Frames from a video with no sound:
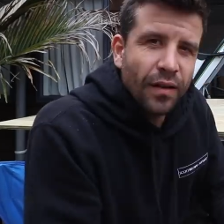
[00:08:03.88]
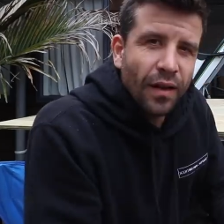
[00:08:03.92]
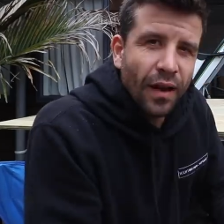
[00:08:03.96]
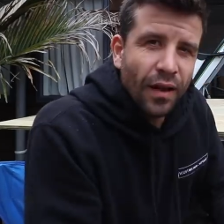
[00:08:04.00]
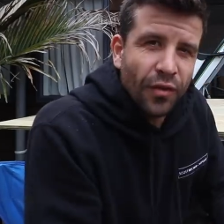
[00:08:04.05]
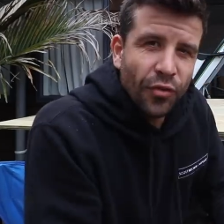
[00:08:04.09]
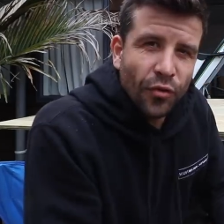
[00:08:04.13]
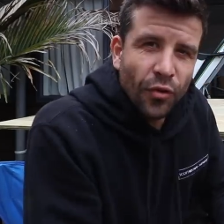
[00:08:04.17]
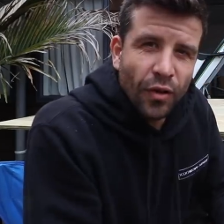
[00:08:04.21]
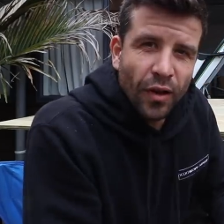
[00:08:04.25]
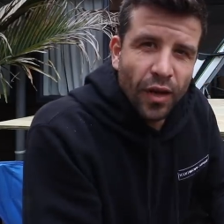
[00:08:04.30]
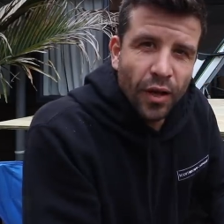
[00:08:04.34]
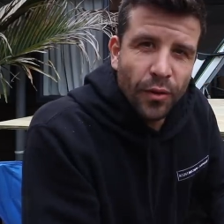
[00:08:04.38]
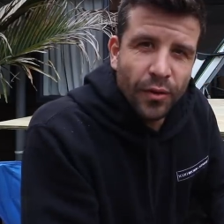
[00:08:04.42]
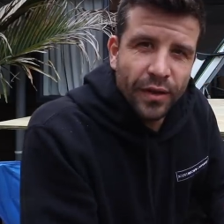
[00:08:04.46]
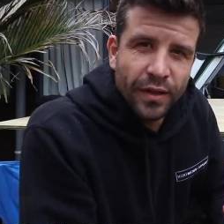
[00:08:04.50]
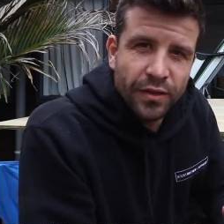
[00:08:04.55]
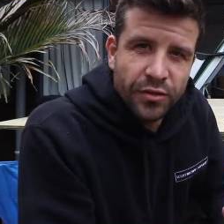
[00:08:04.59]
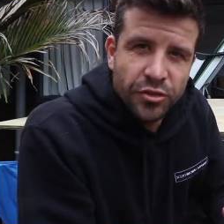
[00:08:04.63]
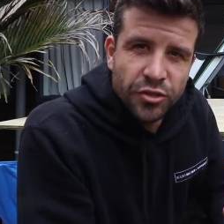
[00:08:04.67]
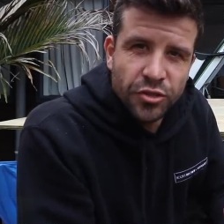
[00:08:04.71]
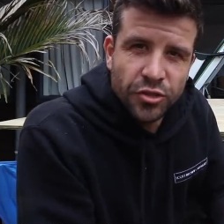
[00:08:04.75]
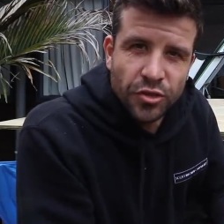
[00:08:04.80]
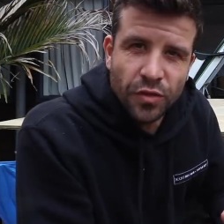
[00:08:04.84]
I thought I would
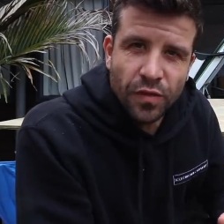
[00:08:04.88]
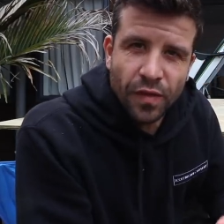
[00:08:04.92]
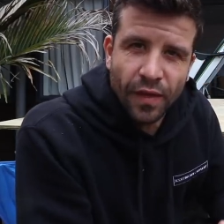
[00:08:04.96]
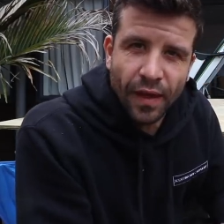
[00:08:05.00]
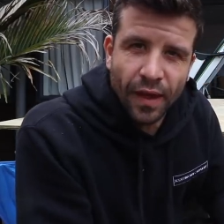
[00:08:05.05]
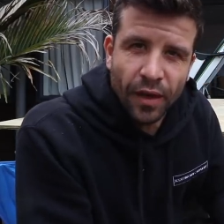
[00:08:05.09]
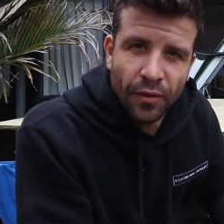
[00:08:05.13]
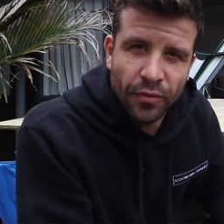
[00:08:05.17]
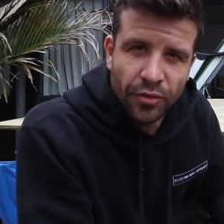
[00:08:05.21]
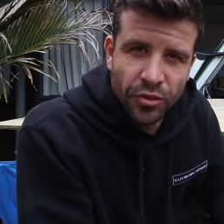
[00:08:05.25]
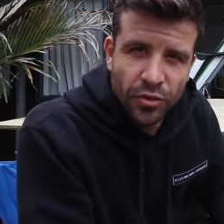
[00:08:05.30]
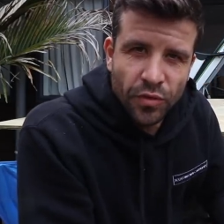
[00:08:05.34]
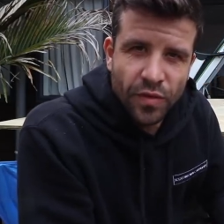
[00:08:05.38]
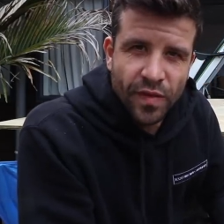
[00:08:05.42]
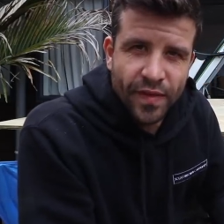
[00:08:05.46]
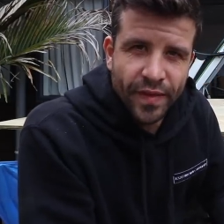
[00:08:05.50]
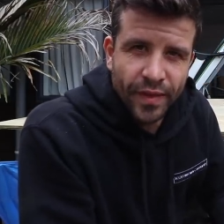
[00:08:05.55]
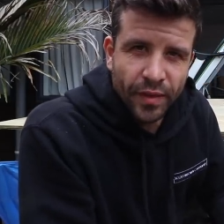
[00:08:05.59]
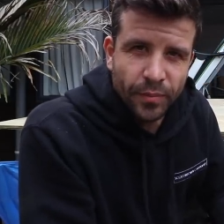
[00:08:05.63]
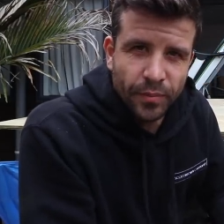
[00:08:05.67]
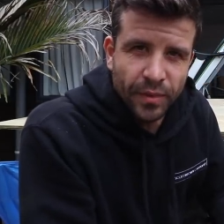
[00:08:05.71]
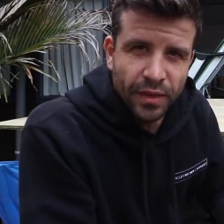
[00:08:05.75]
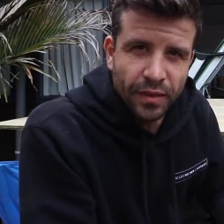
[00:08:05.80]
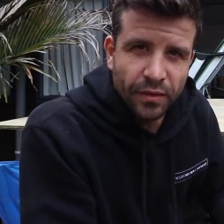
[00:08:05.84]
introduce our new
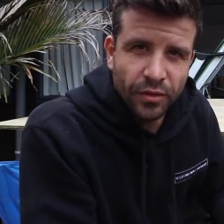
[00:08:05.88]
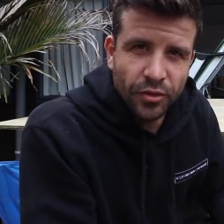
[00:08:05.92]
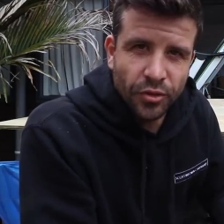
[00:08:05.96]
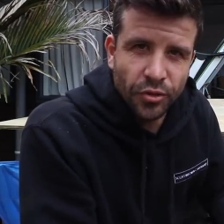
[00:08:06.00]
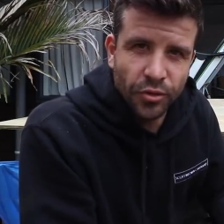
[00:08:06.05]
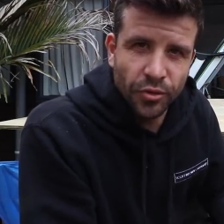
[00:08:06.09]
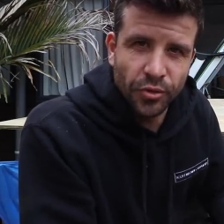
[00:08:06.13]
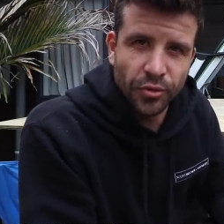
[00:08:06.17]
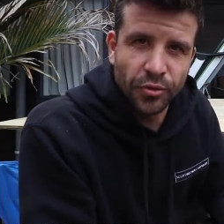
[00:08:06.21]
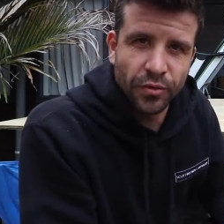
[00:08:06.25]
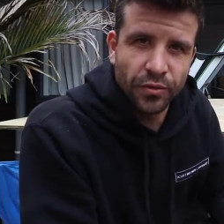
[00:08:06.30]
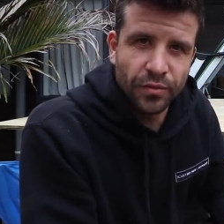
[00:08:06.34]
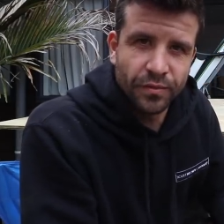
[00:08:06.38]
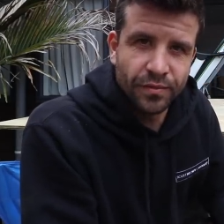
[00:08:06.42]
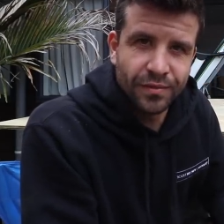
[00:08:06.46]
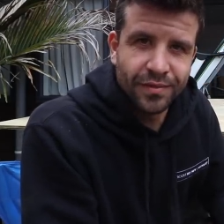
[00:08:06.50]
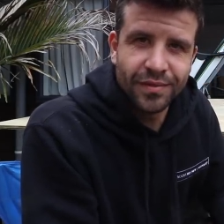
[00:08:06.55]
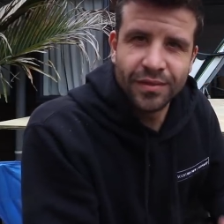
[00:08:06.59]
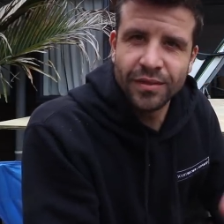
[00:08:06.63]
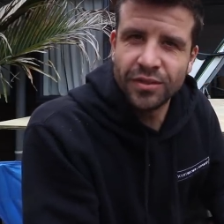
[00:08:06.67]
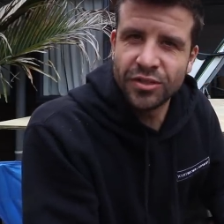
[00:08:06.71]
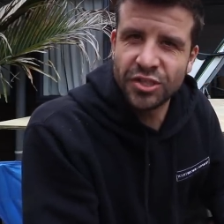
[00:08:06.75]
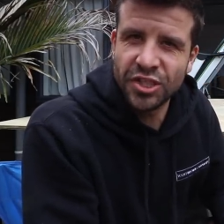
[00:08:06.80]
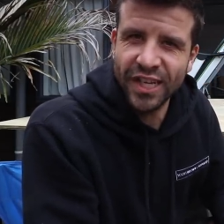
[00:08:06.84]
segment called
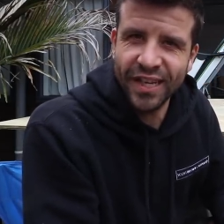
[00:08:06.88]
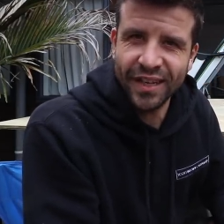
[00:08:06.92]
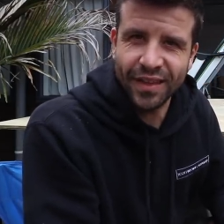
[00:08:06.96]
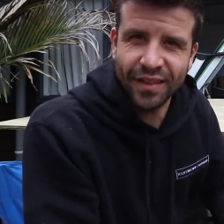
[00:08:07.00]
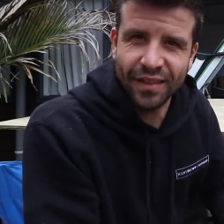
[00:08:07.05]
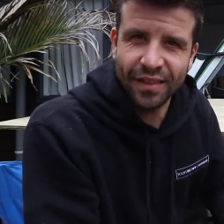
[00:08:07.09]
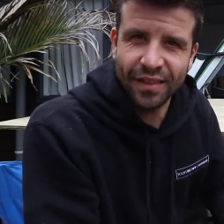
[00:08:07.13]
Cheers.